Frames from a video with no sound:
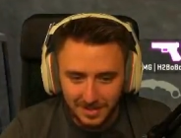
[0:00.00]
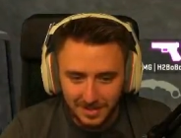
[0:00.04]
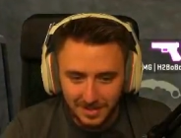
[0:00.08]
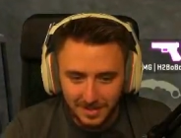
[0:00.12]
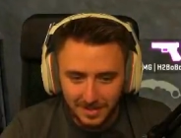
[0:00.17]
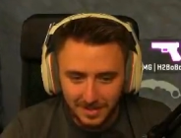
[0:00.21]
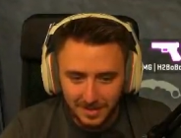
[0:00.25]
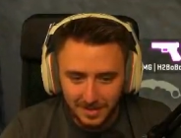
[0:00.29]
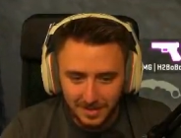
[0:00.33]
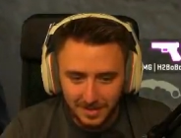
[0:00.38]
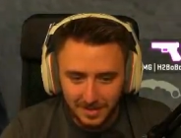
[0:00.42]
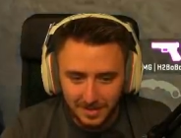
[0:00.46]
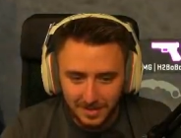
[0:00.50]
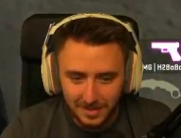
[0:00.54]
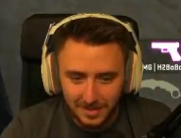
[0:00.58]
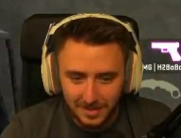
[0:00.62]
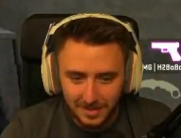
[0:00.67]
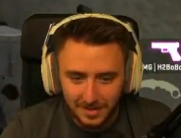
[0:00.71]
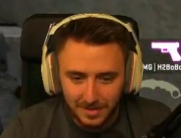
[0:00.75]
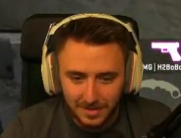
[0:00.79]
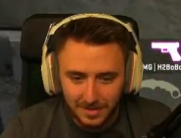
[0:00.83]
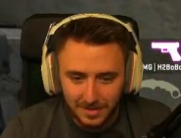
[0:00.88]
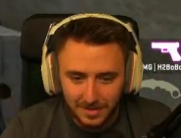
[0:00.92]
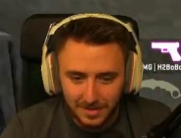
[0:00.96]

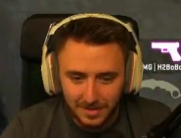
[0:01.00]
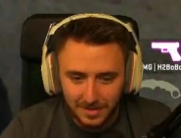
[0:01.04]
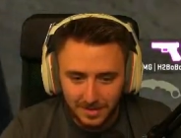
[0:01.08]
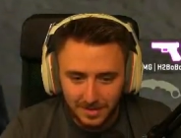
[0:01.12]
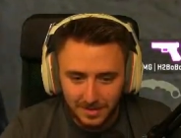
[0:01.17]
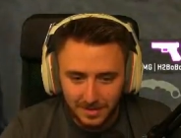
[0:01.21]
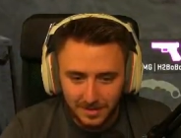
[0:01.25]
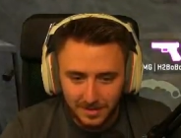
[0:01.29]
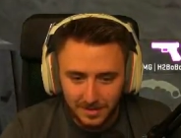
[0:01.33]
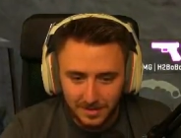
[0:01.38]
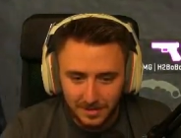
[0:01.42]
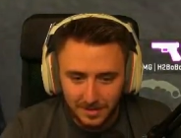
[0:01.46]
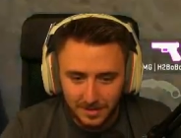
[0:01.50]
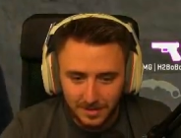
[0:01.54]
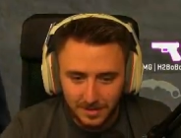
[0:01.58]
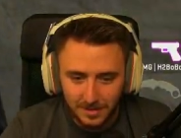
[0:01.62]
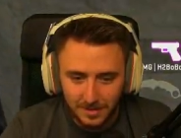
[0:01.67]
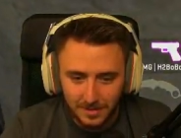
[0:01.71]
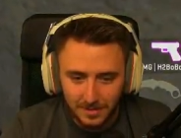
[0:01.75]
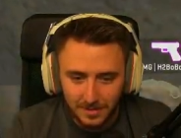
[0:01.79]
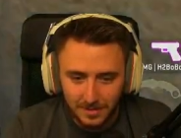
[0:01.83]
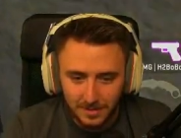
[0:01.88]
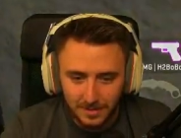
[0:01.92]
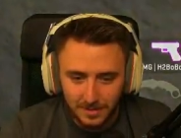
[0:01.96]

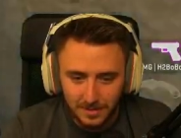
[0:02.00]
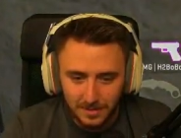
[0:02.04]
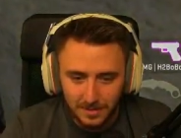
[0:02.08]
(no one is talking)